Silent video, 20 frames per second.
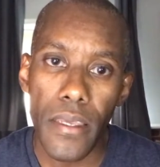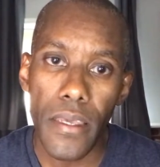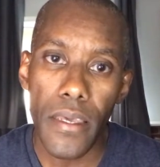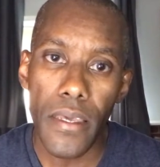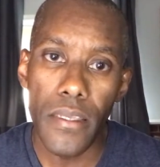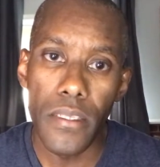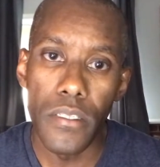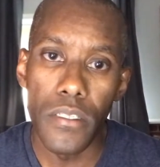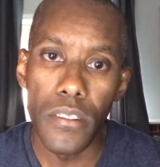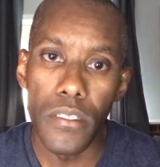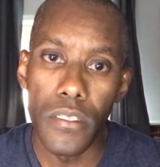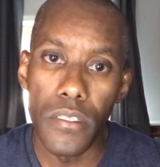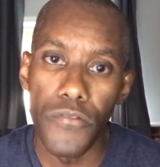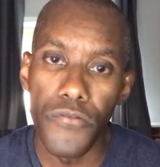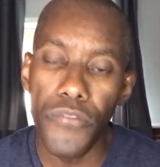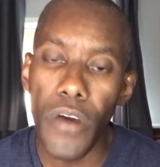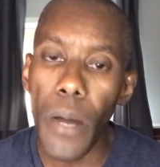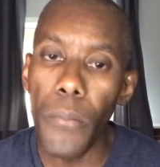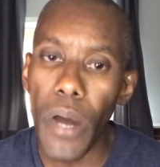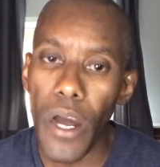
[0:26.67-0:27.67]
in
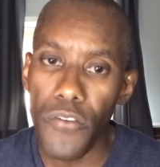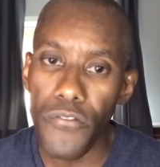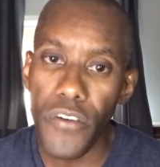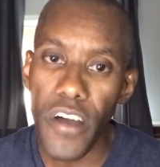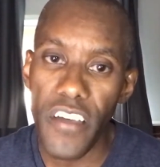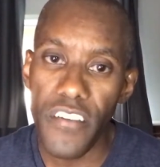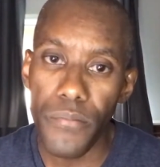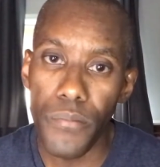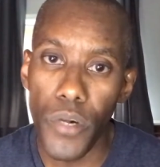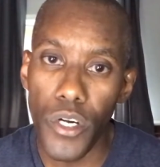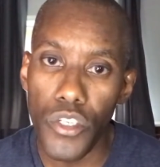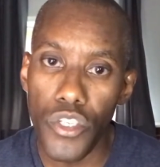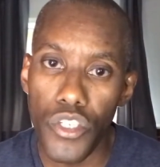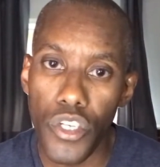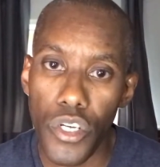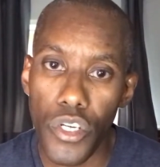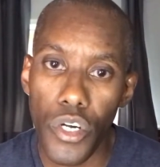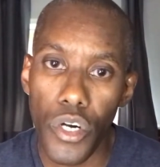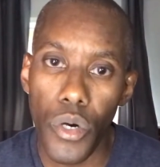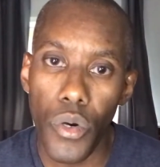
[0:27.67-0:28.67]
about 5 months
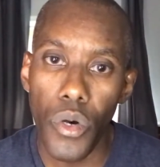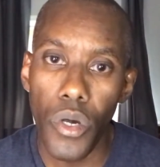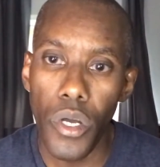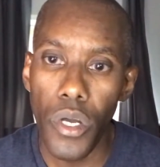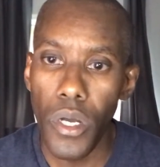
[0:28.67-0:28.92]
ago.